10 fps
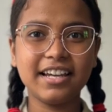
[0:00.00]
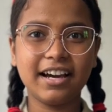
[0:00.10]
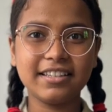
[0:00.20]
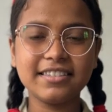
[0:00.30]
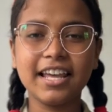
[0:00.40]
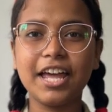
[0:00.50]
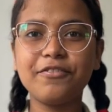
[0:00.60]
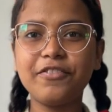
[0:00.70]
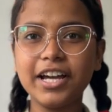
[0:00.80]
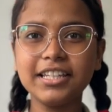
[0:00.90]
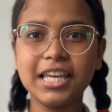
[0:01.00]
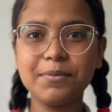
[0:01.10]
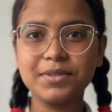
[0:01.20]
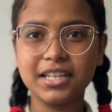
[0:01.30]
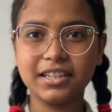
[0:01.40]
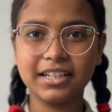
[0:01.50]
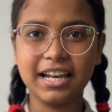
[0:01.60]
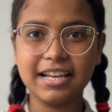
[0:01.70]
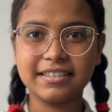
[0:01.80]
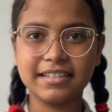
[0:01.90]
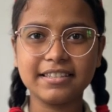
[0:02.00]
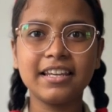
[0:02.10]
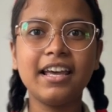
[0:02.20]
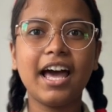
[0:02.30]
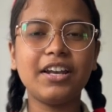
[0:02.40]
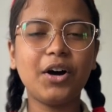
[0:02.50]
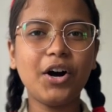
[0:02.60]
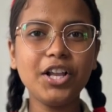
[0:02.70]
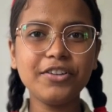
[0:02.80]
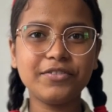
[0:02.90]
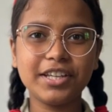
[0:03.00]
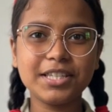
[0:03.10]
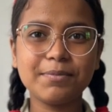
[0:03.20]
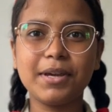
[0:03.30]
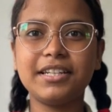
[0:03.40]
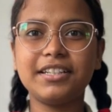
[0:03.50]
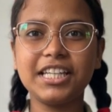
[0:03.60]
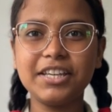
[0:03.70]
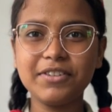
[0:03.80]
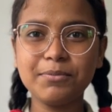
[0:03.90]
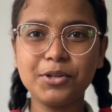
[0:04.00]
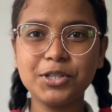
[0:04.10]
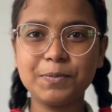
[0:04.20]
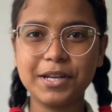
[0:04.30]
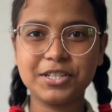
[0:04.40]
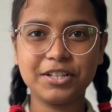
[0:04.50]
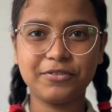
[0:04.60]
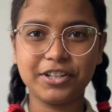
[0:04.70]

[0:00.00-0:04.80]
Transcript: dance and fun games in the classes. And all of this made it even more special for